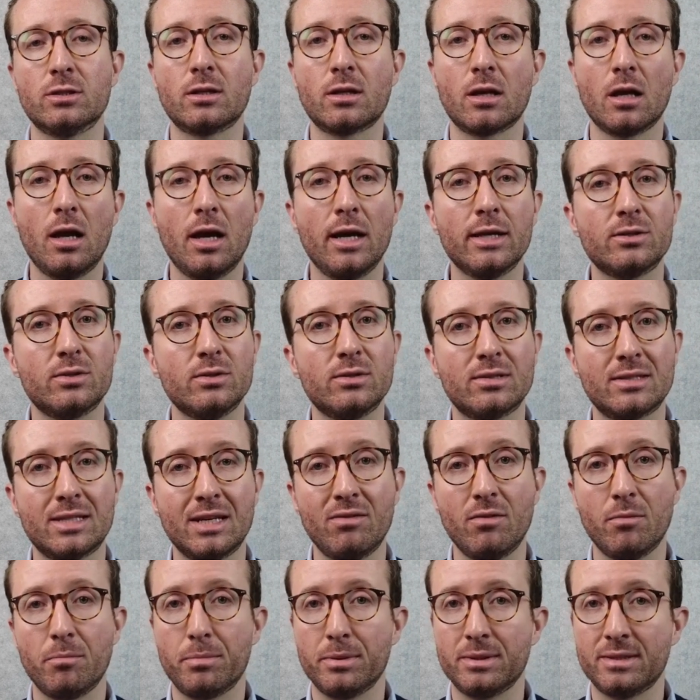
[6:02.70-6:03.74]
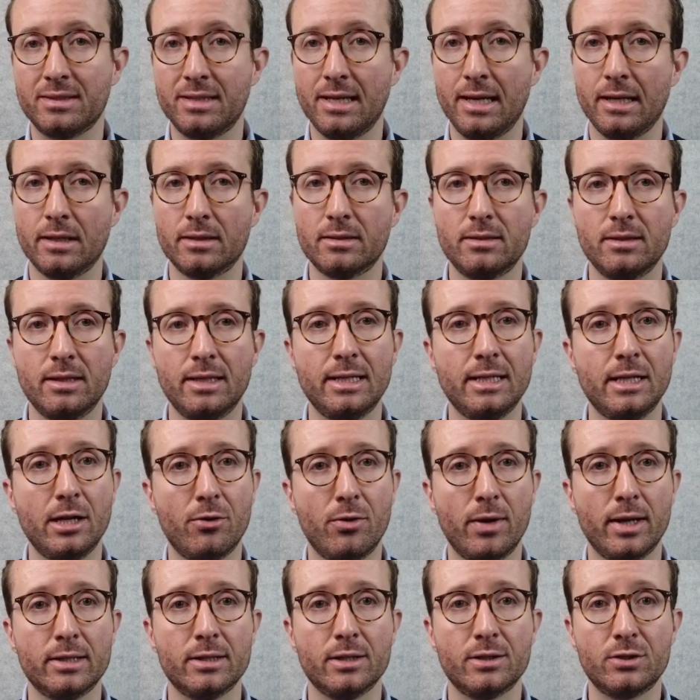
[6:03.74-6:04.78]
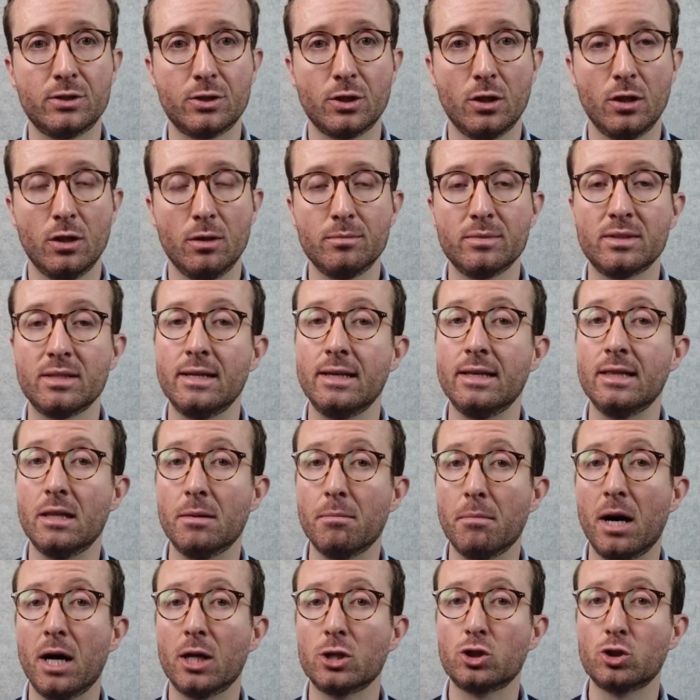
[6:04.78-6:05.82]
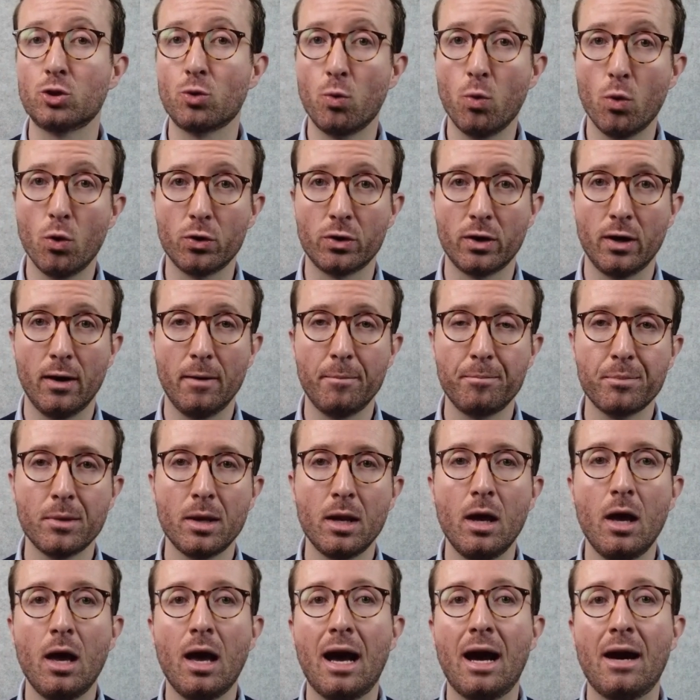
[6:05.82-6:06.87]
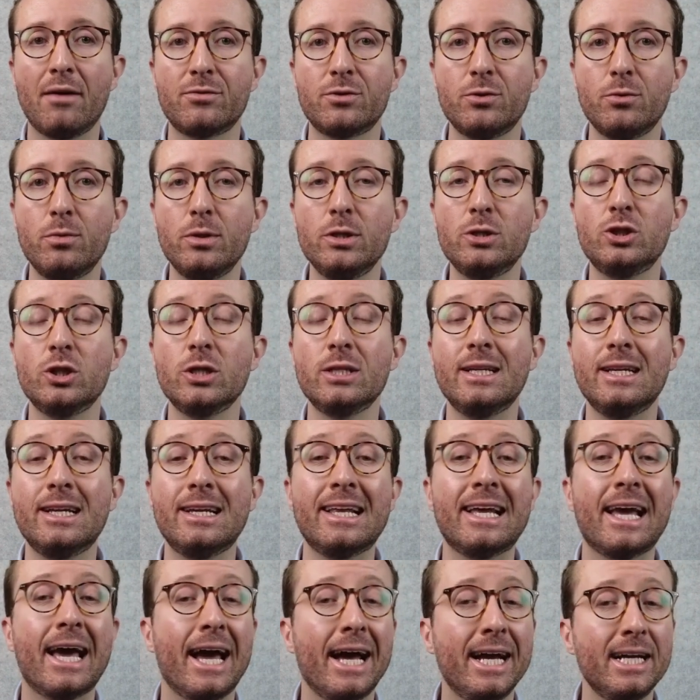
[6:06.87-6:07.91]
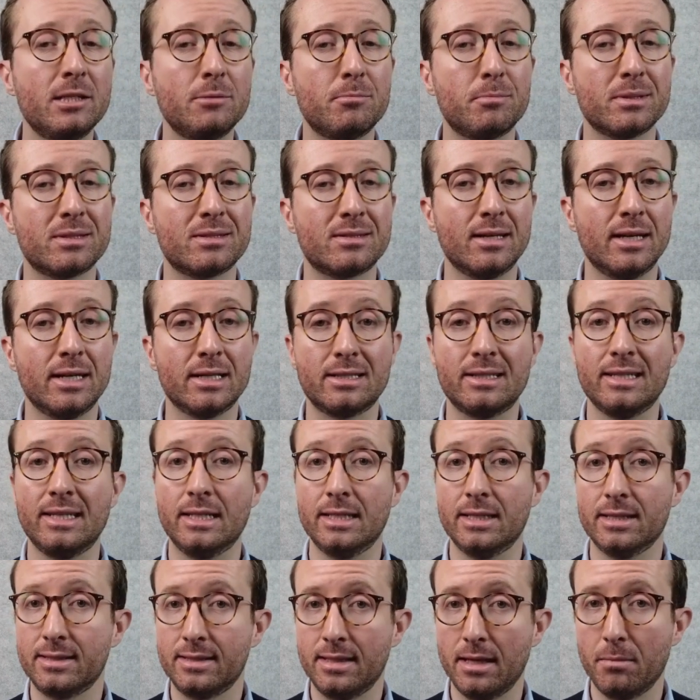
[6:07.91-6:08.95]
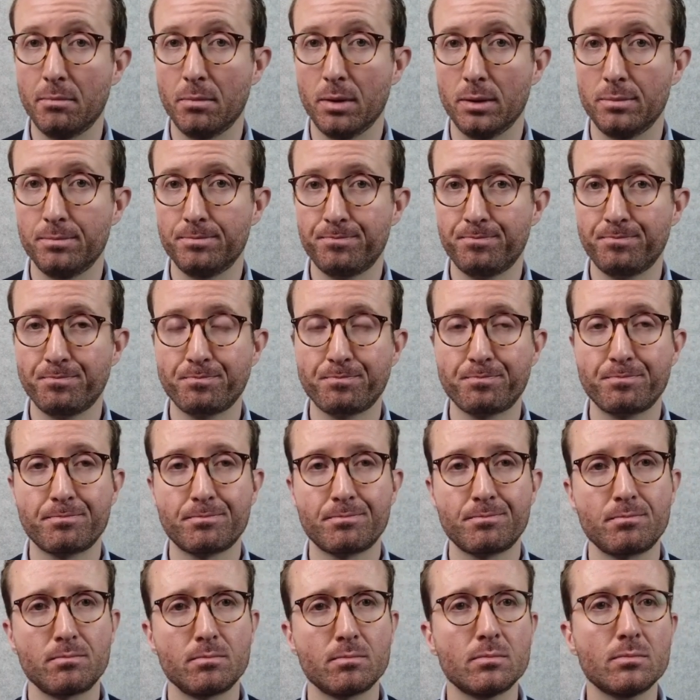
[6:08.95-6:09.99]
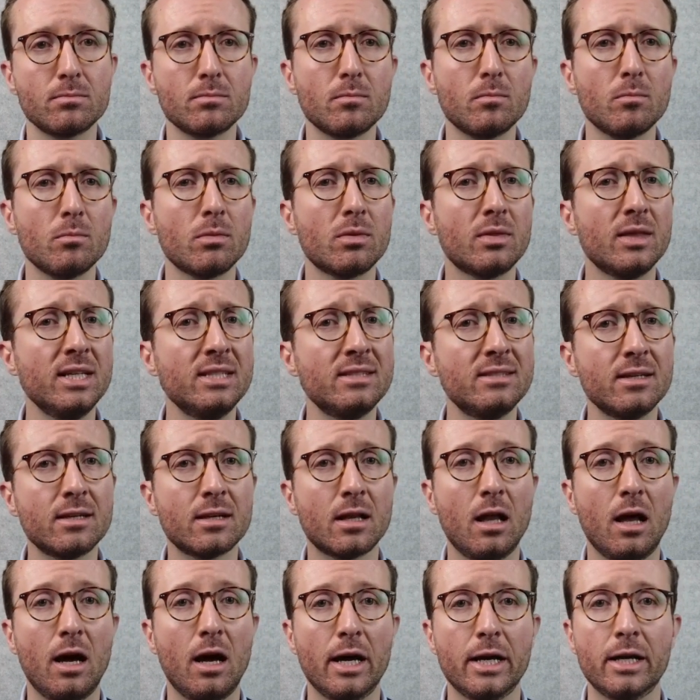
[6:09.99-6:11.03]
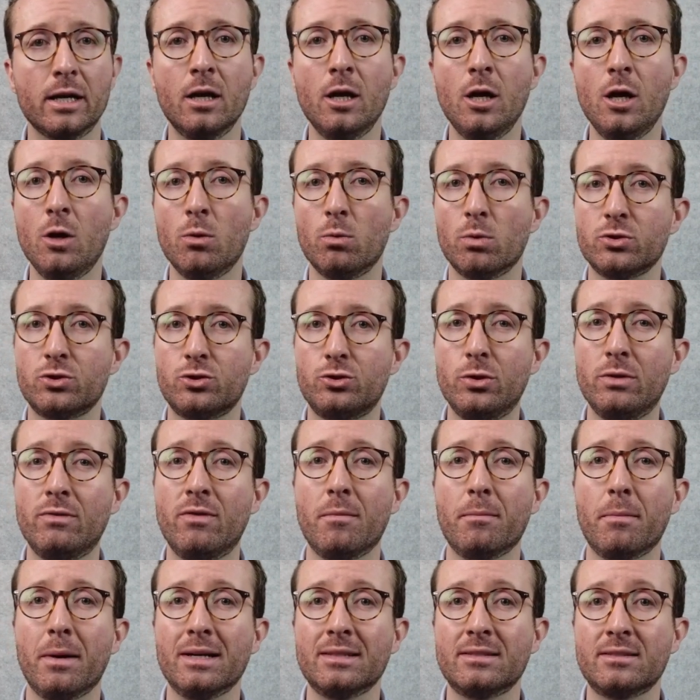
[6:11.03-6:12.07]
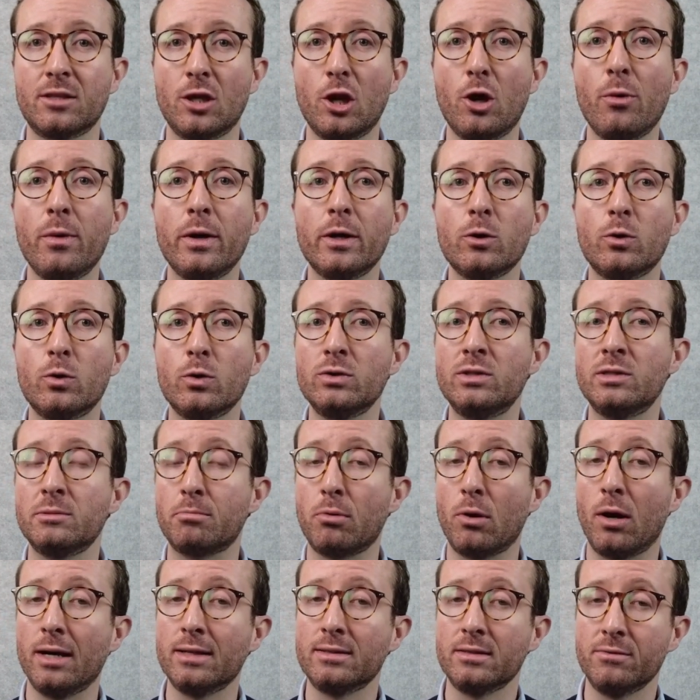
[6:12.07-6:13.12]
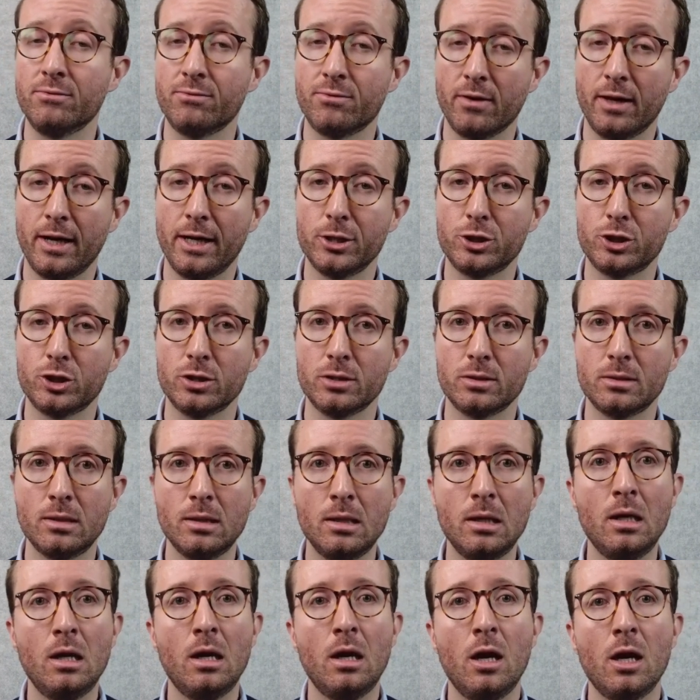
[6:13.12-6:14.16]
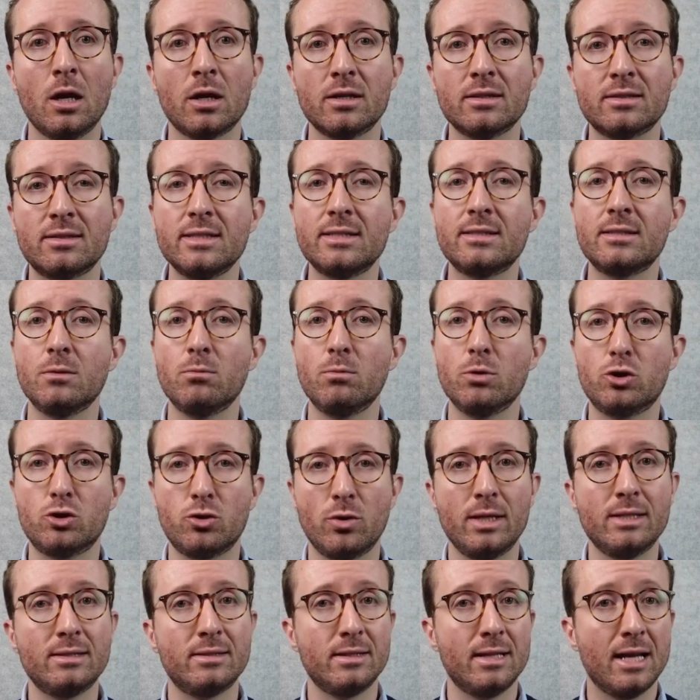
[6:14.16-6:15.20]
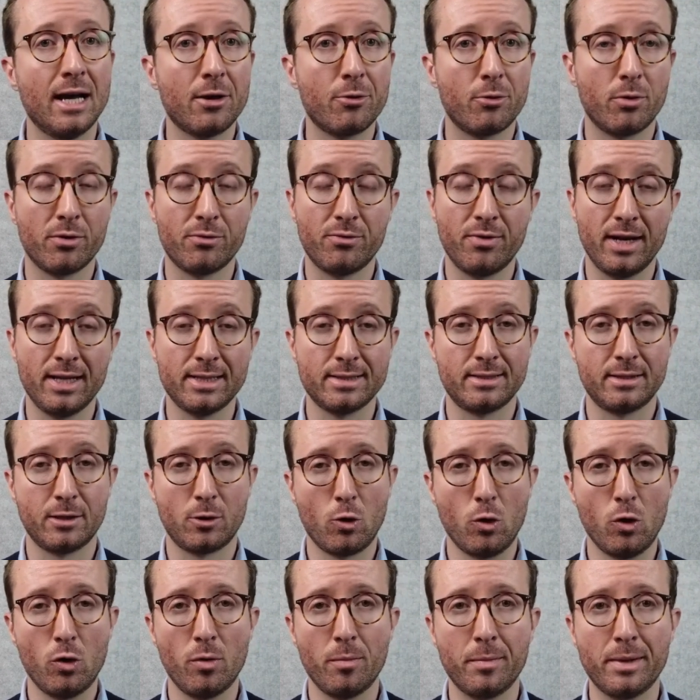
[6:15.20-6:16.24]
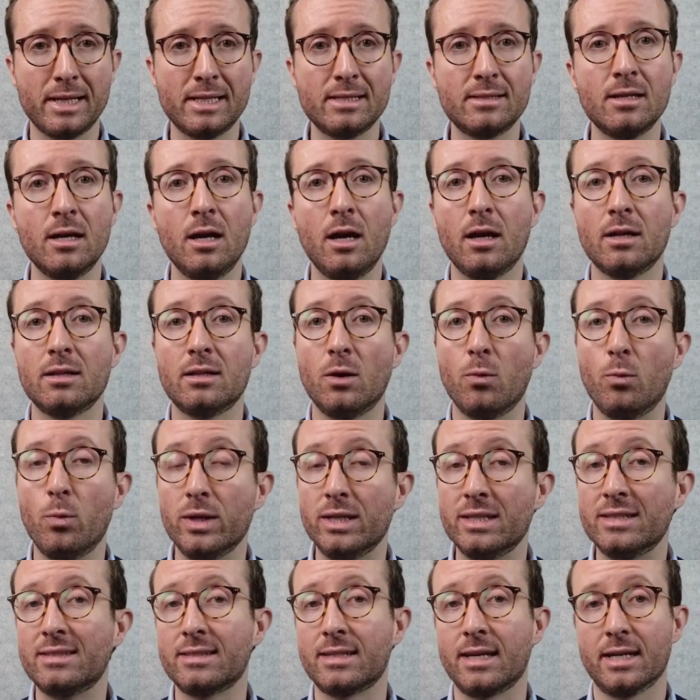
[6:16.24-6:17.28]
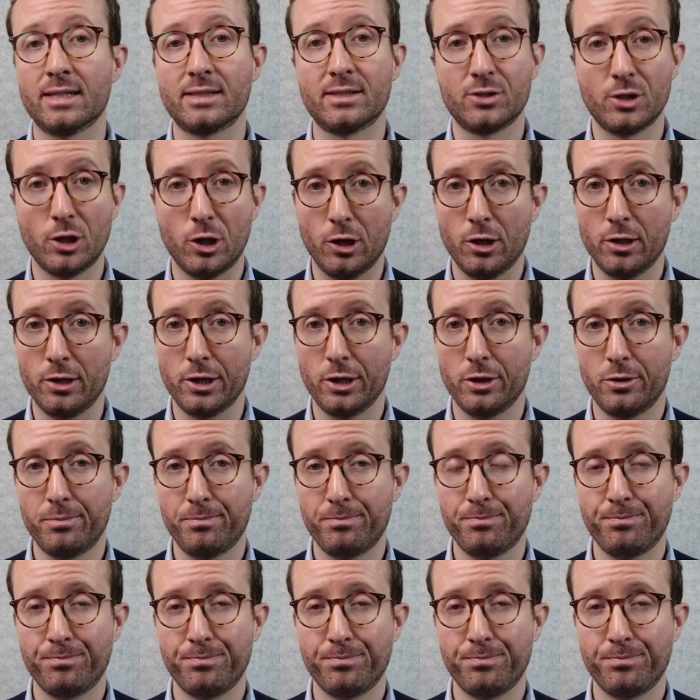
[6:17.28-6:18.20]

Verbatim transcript: declined to 7% in year ended terms in the March quarter after reaching nearly 8% in December. This decline was driven by slowing goods price inflation, consistent with trends in other advanced economies that we discussed earlier.